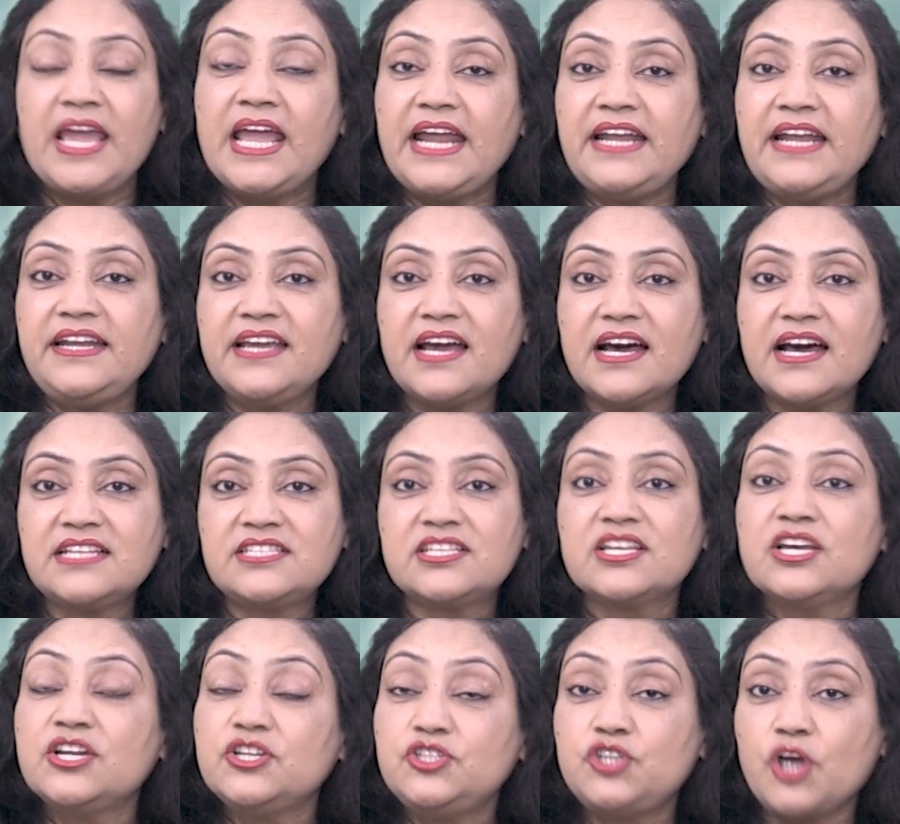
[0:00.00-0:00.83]

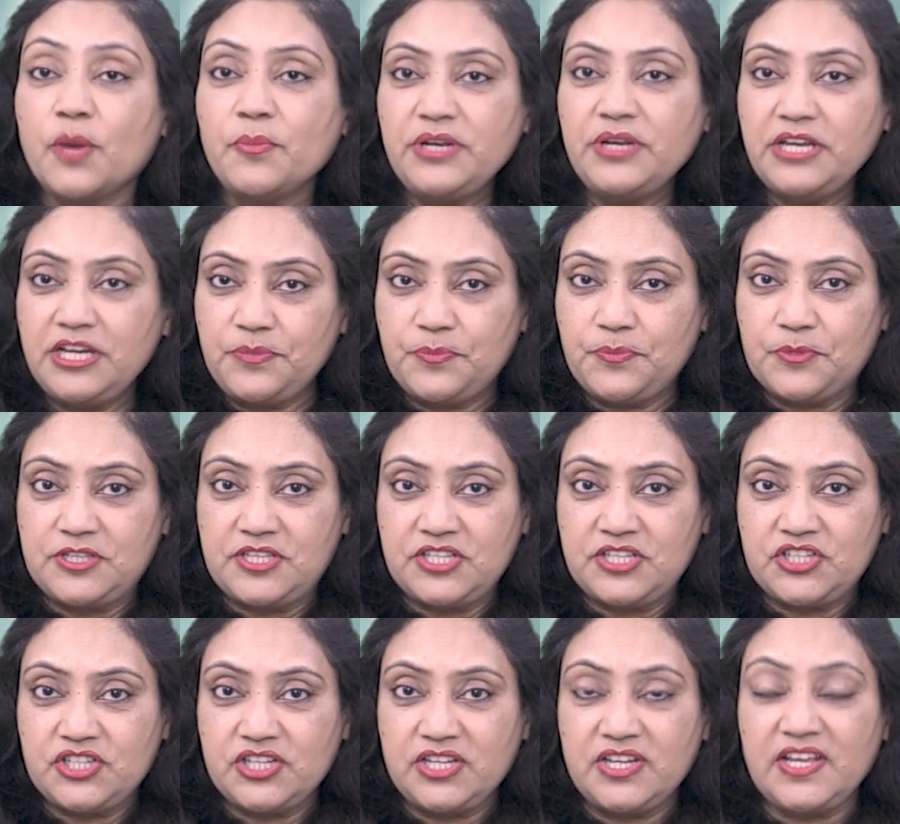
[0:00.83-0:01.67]
India's dominant
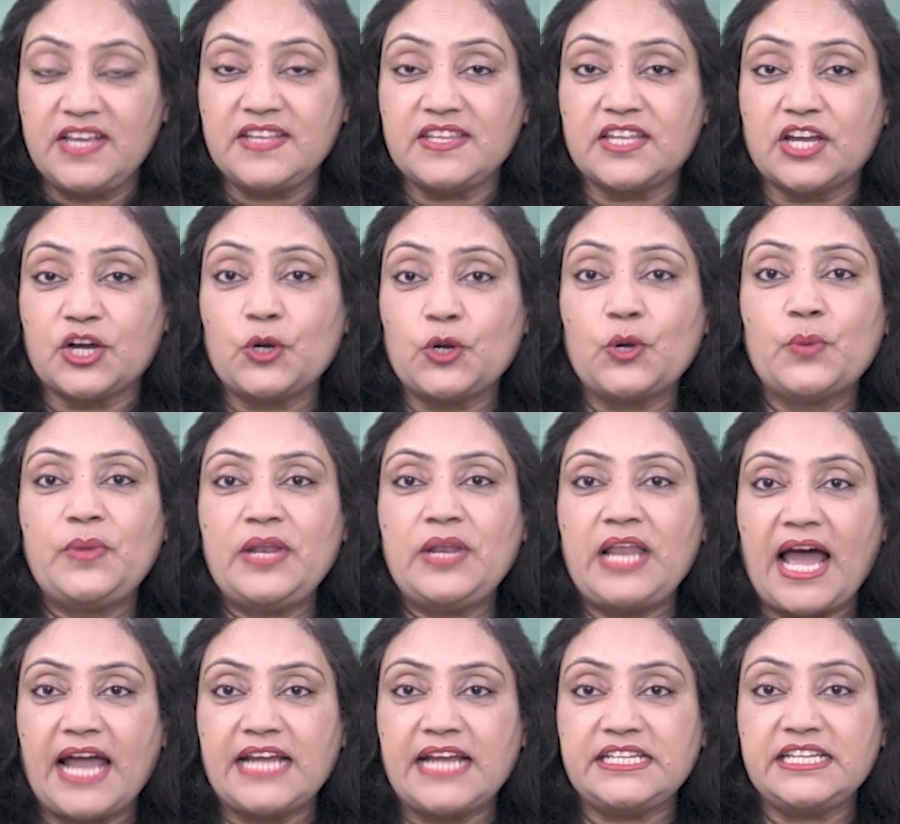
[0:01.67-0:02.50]
position in the global
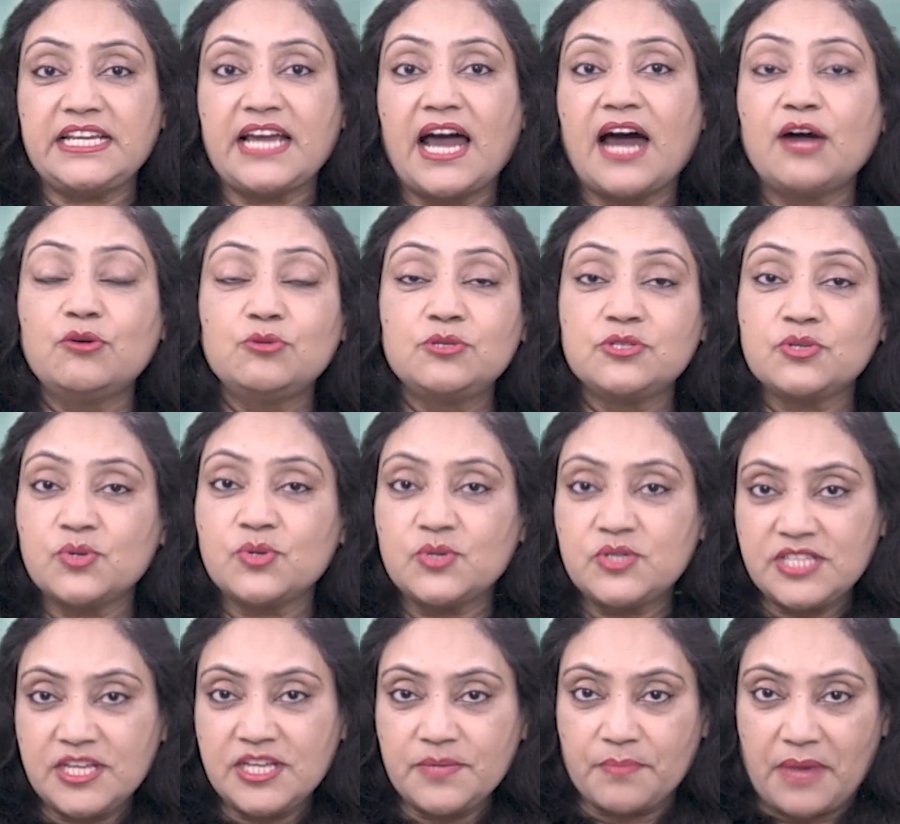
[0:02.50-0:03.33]
IT
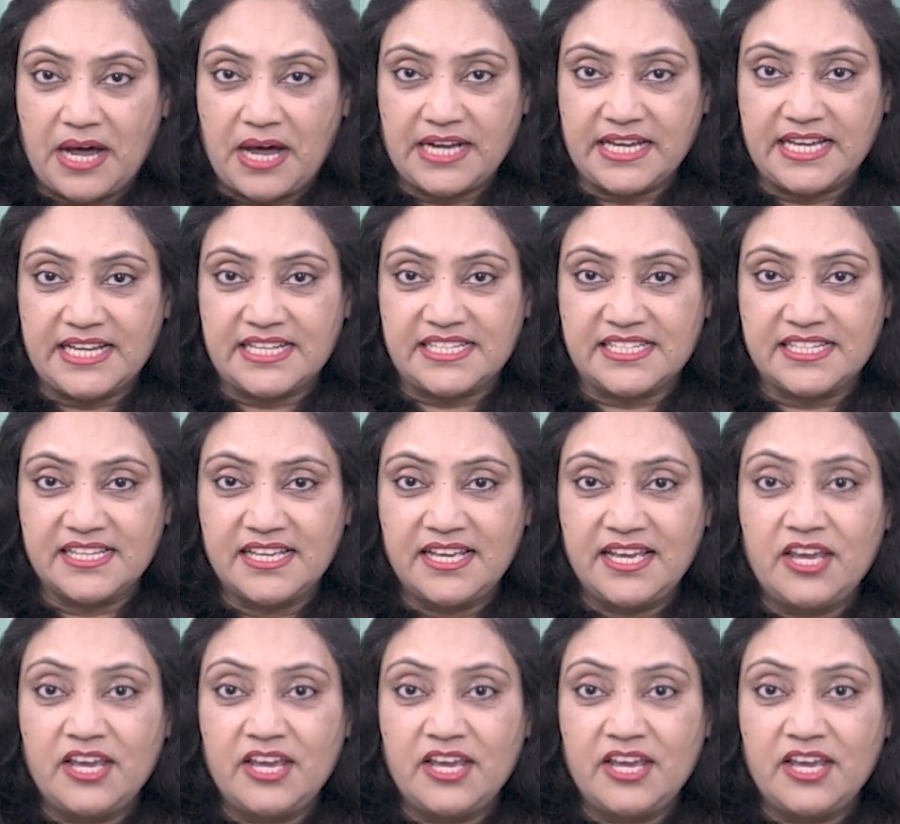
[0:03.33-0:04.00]
outsourcing market,